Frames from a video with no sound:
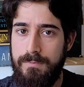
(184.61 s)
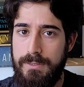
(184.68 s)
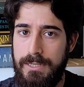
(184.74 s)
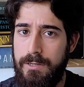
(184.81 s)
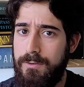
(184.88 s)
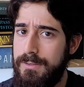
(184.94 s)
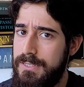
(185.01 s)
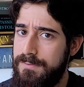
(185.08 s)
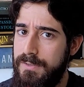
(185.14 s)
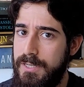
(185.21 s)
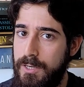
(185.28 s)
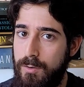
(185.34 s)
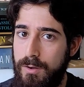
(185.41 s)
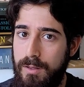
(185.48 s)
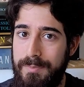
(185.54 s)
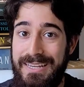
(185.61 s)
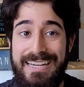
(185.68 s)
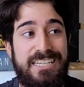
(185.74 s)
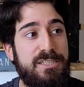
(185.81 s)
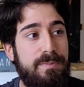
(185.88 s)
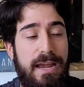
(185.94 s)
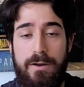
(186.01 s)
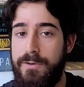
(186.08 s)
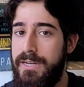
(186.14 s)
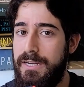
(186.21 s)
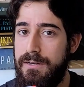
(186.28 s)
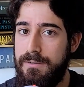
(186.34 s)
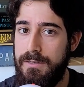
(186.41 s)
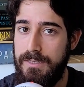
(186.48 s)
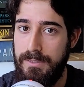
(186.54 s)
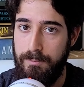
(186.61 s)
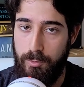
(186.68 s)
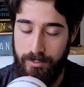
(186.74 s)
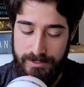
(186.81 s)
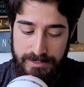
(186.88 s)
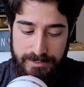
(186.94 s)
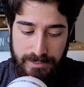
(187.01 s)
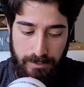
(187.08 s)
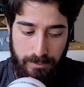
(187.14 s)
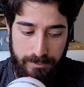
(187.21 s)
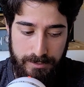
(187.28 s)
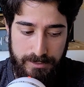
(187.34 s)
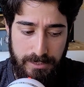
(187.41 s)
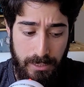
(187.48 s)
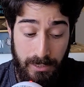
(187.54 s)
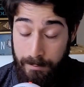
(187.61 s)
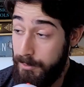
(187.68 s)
Later in this video, I'll be expounding more detail on this,